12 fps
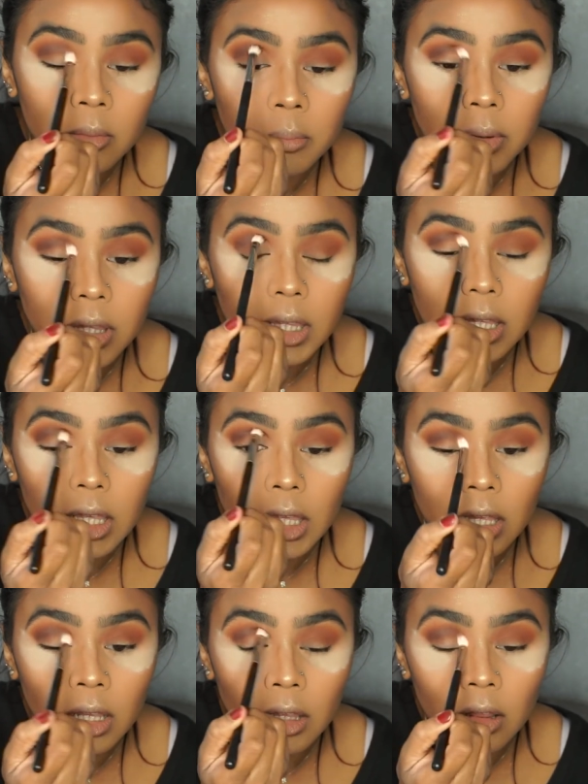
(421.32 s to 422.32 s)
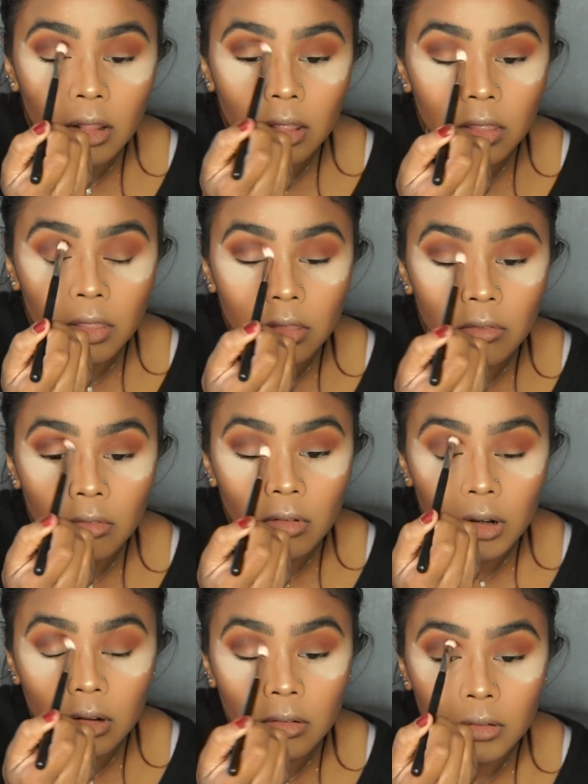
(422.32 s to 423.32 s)
peeking
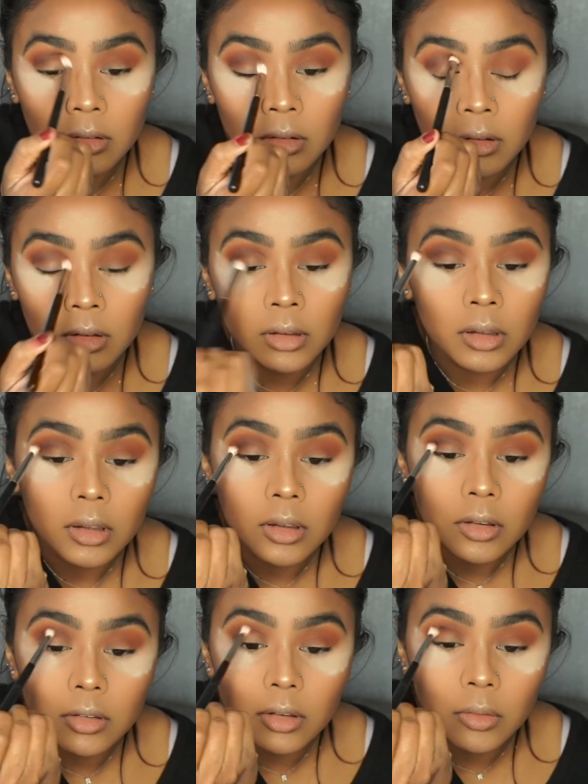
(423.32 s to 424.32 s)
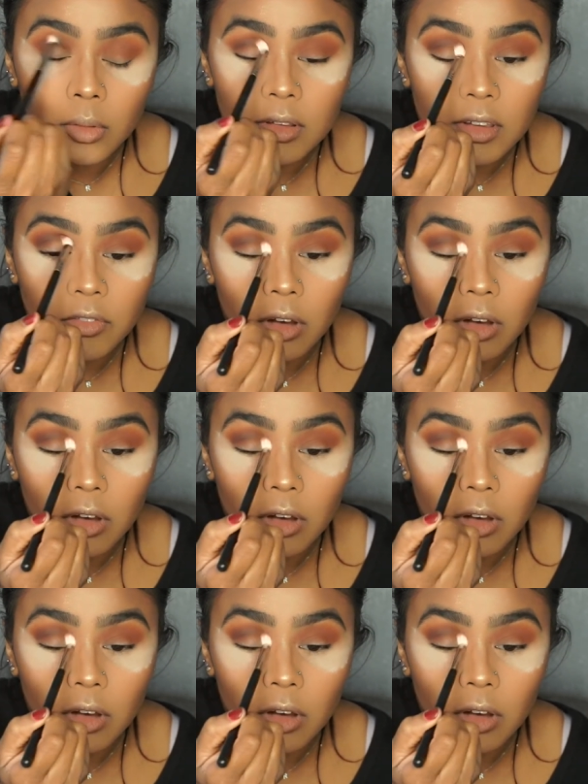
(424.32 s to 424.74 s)
through. So once I've